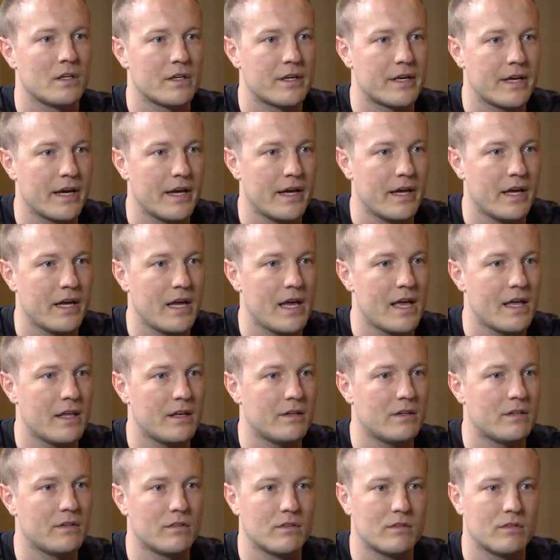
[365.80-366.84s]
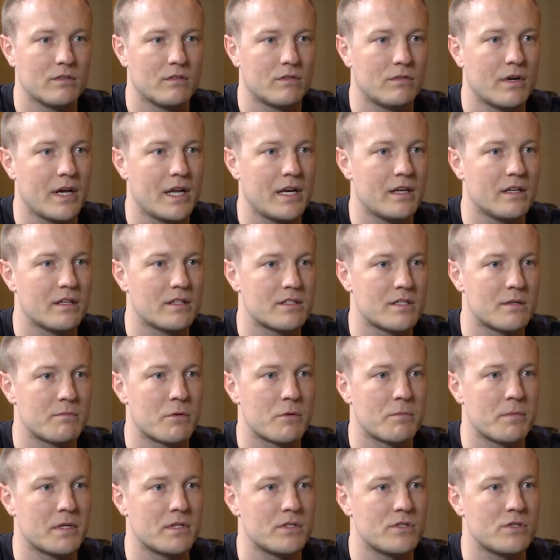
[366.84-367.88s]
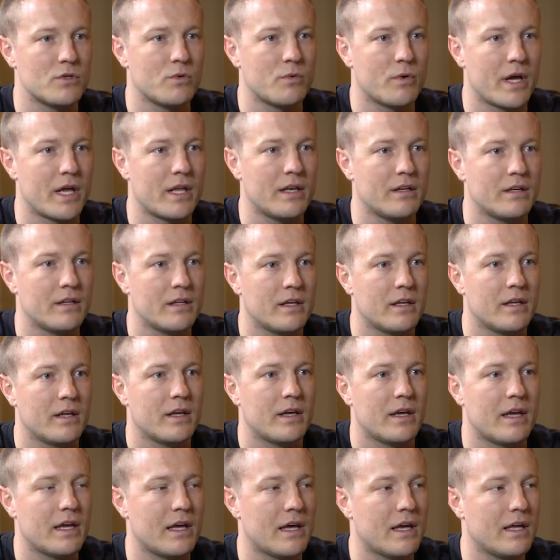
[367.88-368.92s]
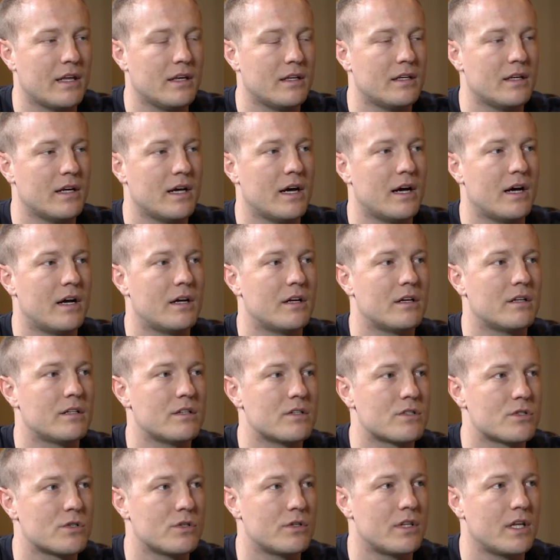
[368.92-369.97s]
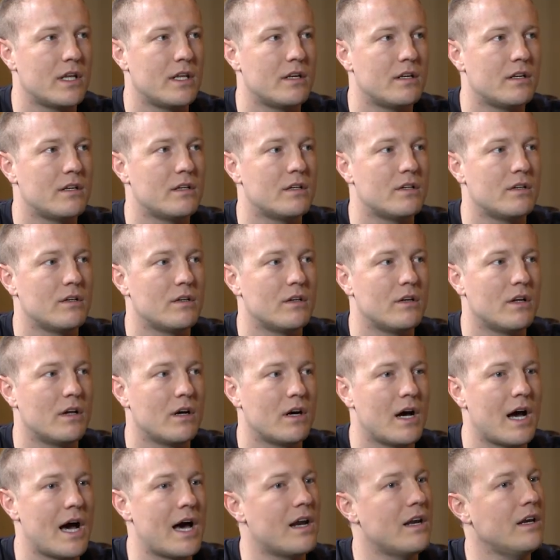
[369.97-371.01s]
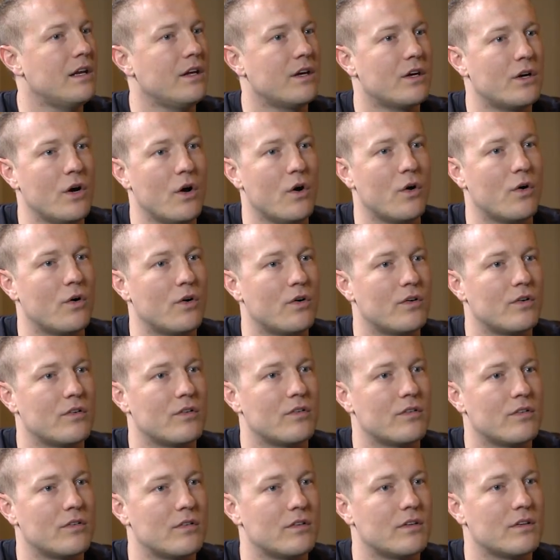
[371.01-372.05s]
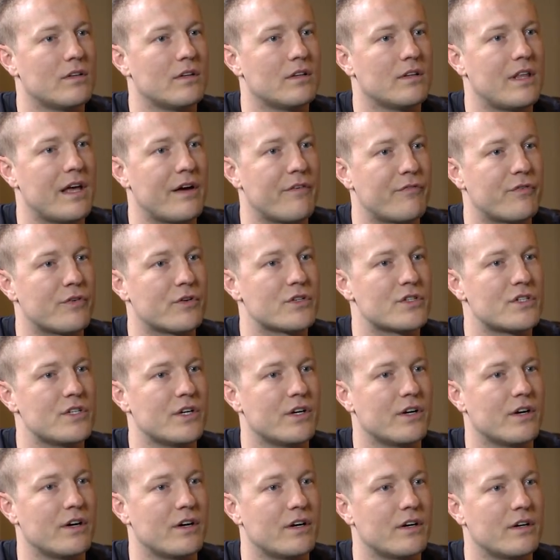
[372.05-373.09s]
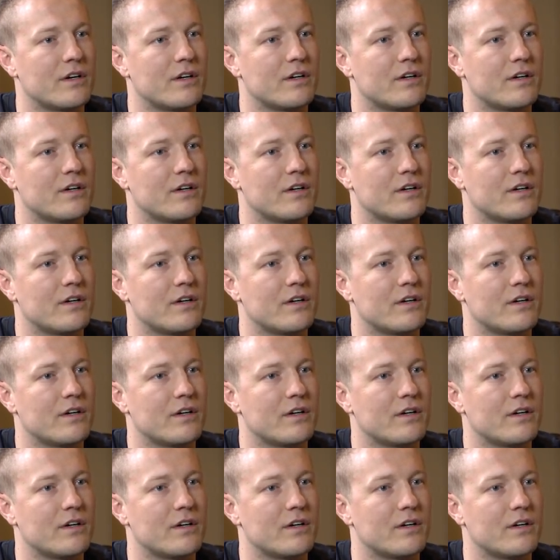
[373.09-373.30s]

Okay. And right into Zimmerman's you went. And so then how did it go that first year?